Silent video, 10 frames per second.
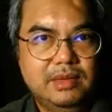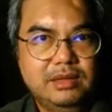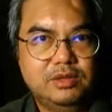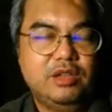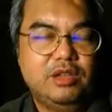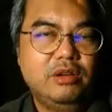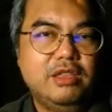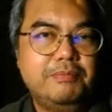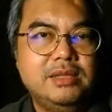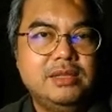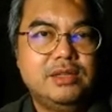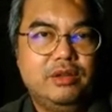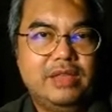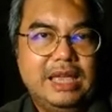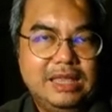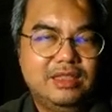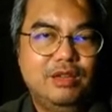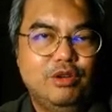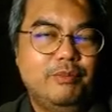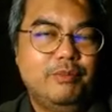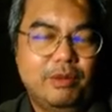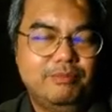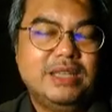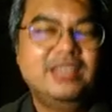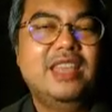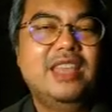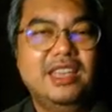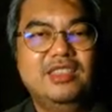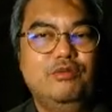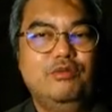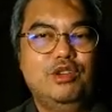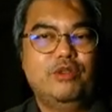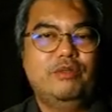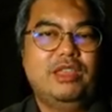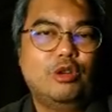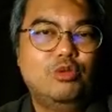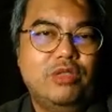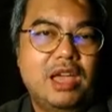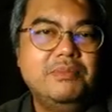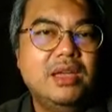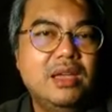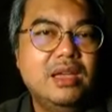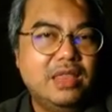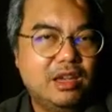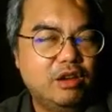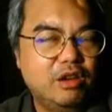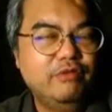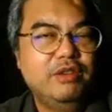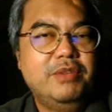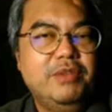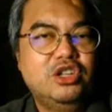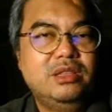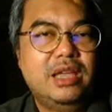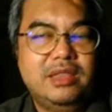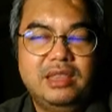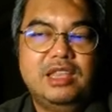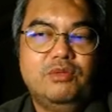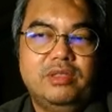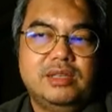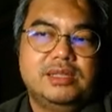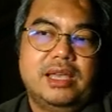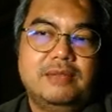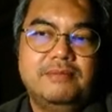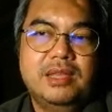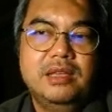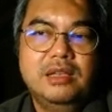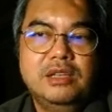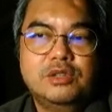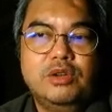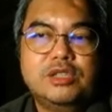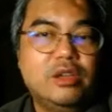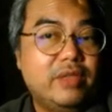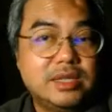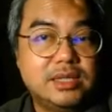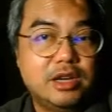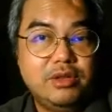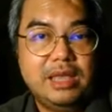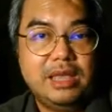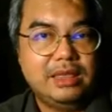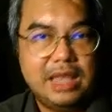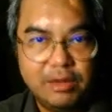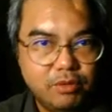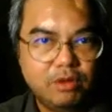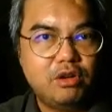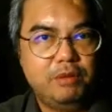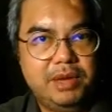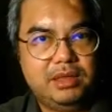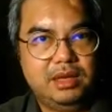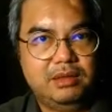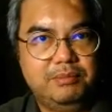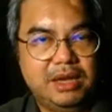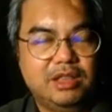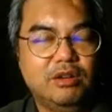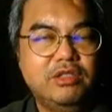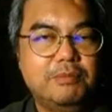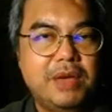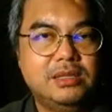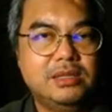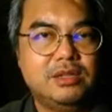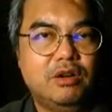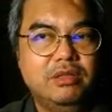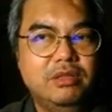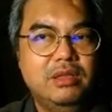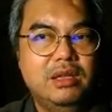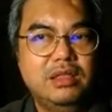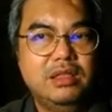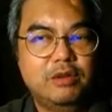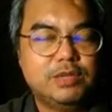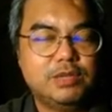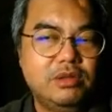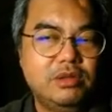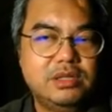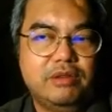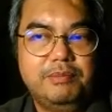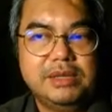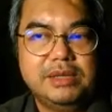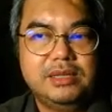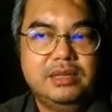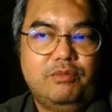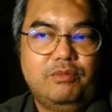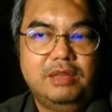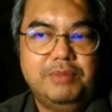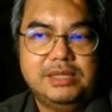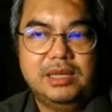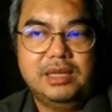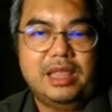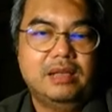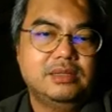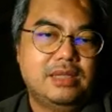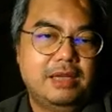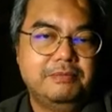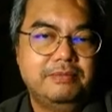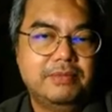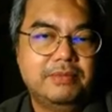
So it all depends on their interview, and basically their interview, right? When they talk to them, they get all the information and then they will decide. So it's not necessarily that they will commit it, but it all depends on the response of the person and what the person tells them.